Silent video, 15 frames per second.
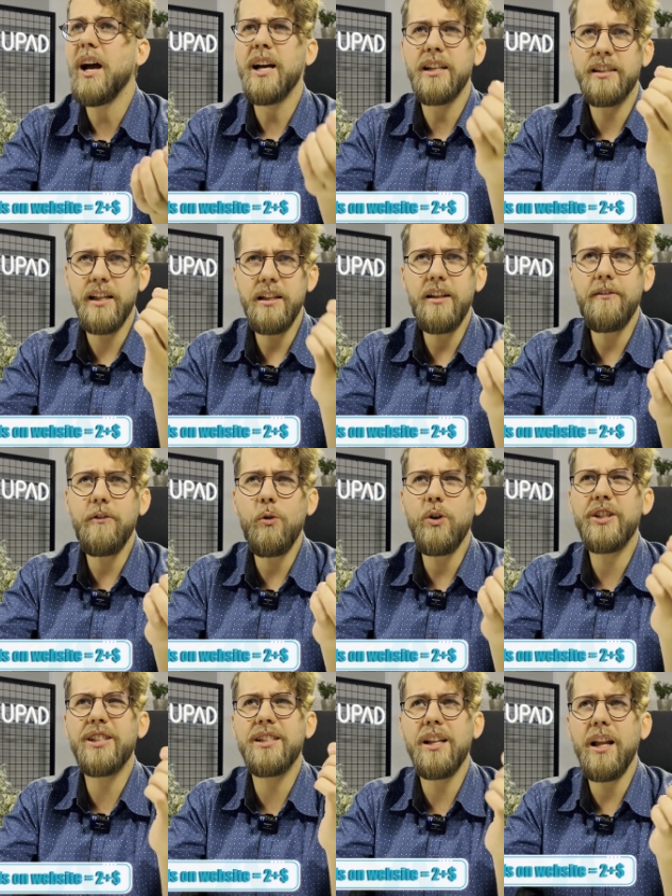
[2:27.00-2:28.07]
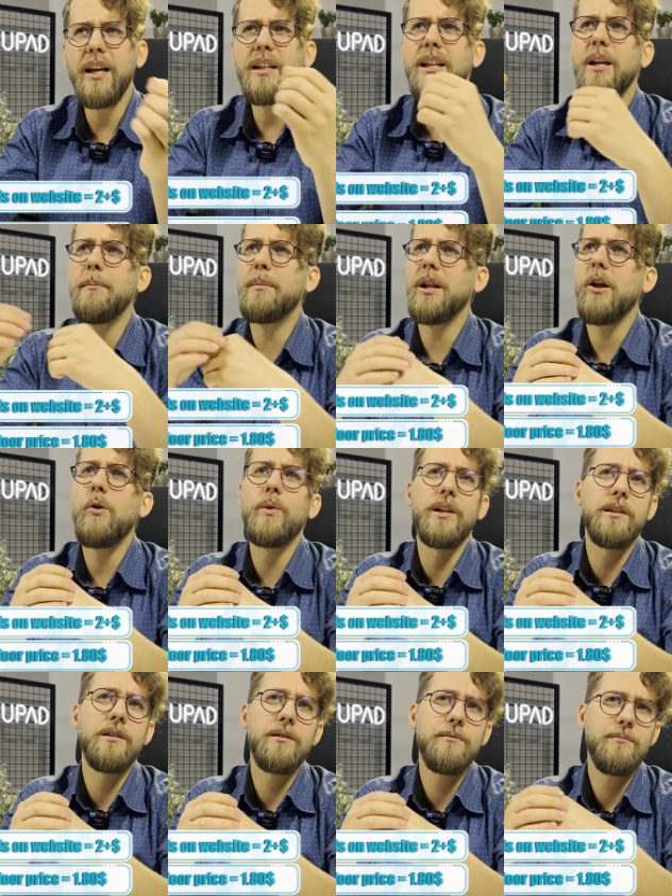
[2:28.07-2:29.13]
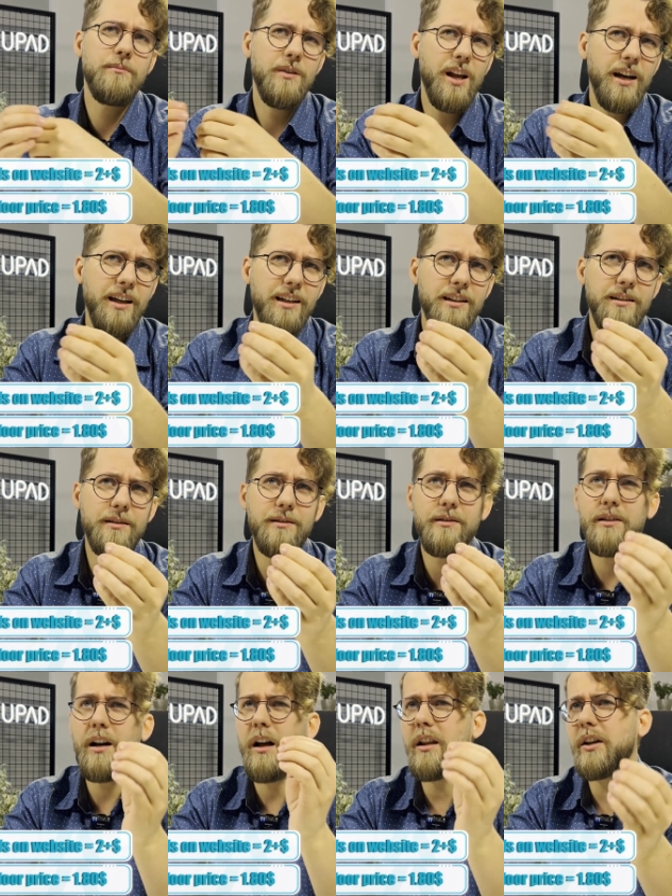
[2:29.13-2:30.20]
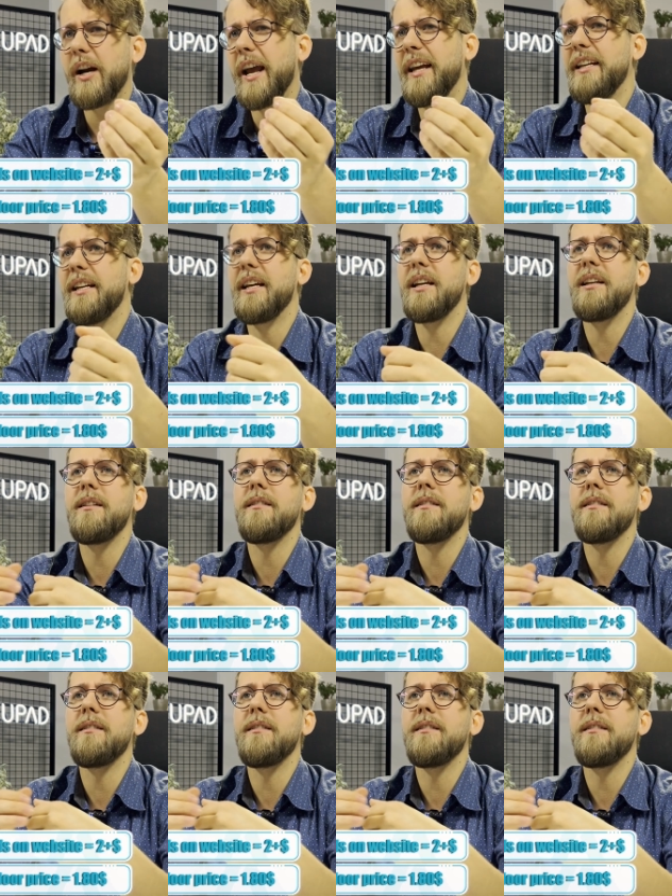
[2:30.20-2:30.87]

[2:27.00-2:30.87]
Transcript: set the floor slightly below it, like $1.80.